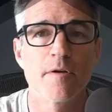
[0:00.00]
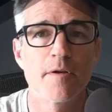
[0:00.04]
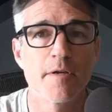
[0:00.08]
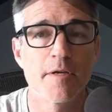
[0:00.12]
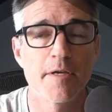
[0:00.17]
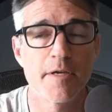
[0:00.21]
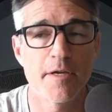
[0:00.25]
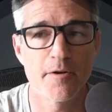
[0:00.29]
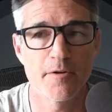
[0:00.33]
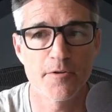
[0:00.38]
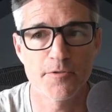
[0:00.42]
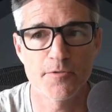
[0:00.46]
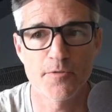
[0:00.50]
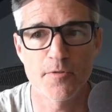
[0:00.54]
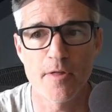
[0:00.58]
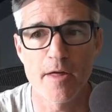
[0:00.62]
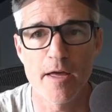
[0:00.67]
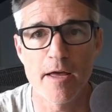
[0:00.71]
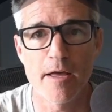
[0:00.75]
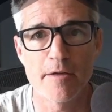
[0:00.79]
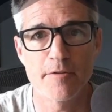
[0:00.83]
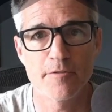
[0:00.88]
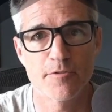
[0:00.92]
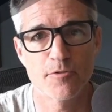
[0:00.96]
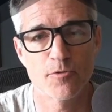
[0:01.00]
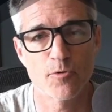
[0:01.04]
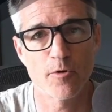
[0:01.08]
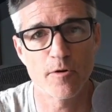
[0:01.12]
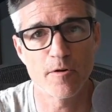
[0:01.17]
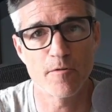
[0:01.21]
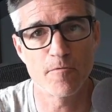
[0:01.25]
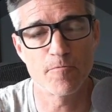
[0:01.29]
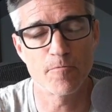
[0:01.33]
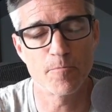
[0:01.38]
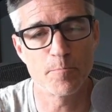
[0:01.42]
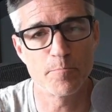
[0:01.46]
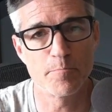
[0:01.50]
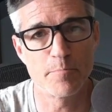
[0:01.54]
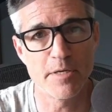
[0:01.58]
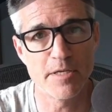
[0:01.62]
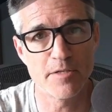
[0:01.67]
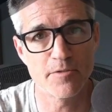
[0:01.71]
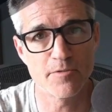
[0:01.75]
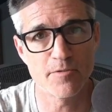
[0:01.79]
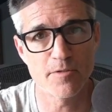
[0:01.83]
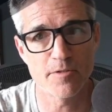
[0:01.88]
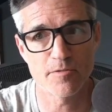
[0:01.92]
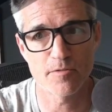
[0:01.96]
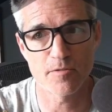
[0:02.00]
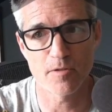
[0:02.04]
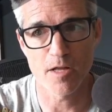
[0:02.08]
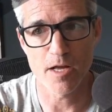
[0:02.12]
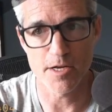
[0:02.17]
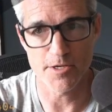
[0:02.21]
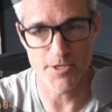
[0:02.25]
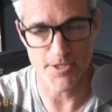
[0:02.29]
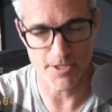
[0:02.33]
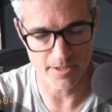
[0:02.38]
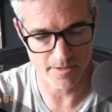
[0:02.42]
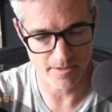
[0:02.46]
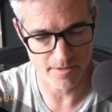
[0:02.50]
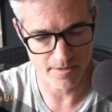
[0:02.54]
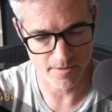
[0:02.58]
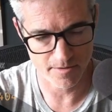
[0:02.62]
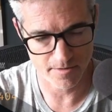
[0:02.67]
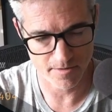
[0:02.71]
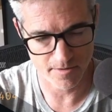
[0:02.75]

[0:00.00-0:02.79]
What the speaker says: here's that sort of business logic.